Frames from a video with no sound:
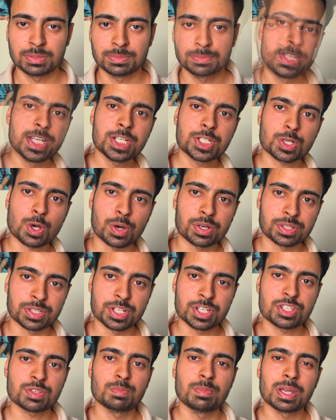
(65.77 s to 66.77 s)
These
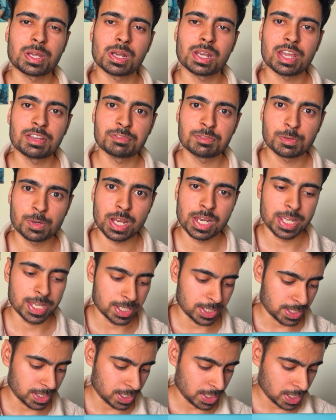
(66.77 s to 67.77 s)
shortcuts make your life really
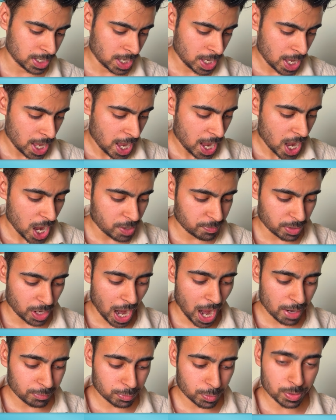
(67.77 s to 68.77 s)
easy. If your
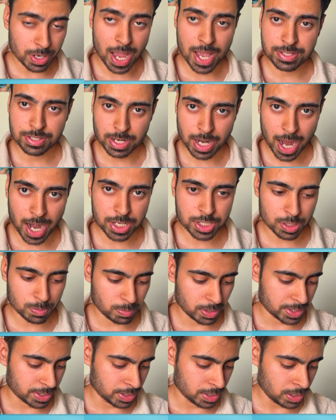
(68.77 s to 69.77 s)
iPhone has an action
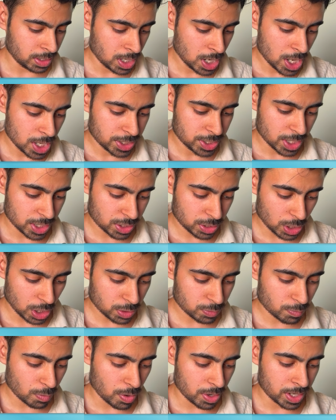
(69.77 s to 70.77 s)
button, just
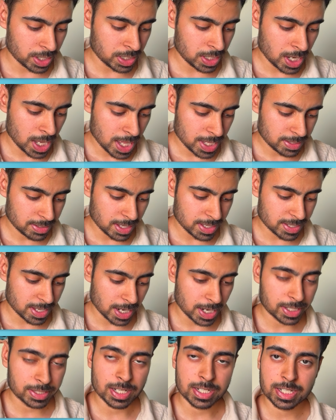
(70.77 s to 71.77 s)
search for it, then
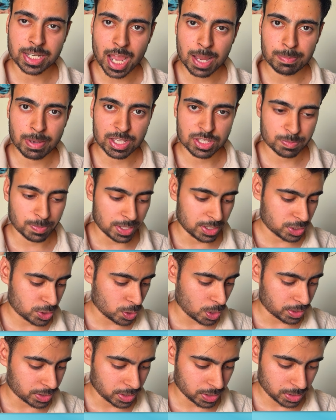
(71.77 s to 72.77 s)
select the type expense
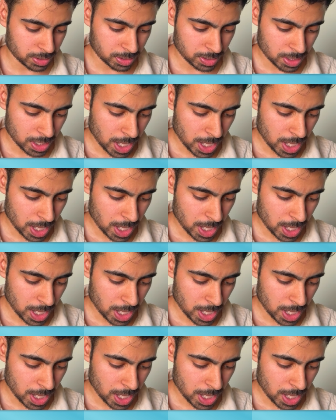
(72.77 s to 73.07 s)
shortcut.